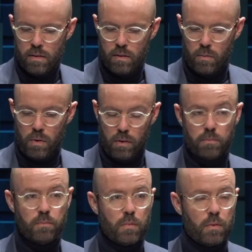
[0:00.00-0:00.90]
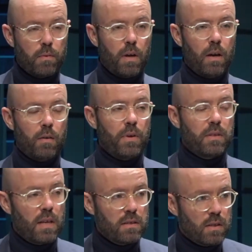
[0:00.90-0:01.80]
Well,
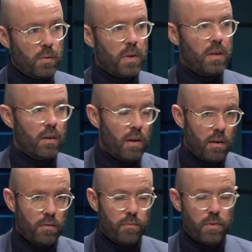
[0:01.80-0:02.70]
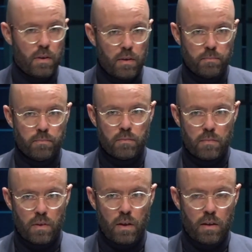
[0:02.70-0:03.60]
fantastic to be here. I
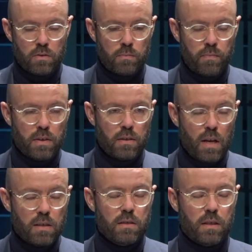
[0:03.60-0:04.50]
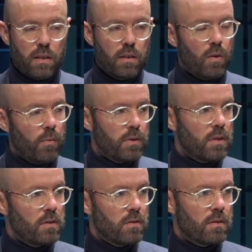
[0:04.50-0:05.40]
had some fantastic
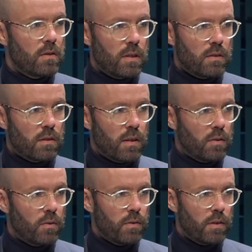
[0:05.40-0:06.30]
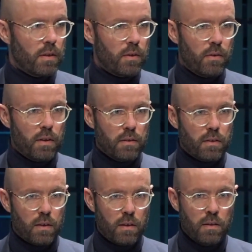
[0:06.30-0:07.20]
conversations yesterday during the dinner, and
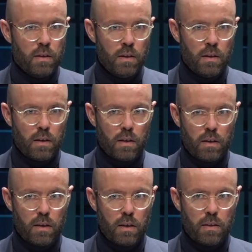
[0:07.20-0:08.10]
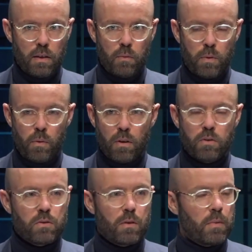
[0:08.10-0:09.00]
I think we're on to
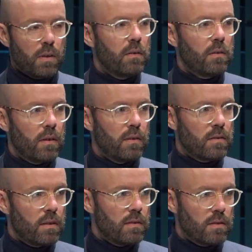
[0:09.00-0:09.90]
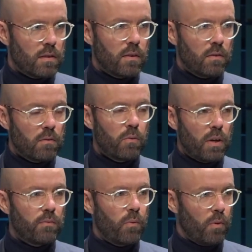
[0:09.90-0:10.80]
something. This is a
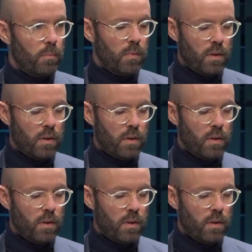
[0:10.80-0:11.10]
great forum.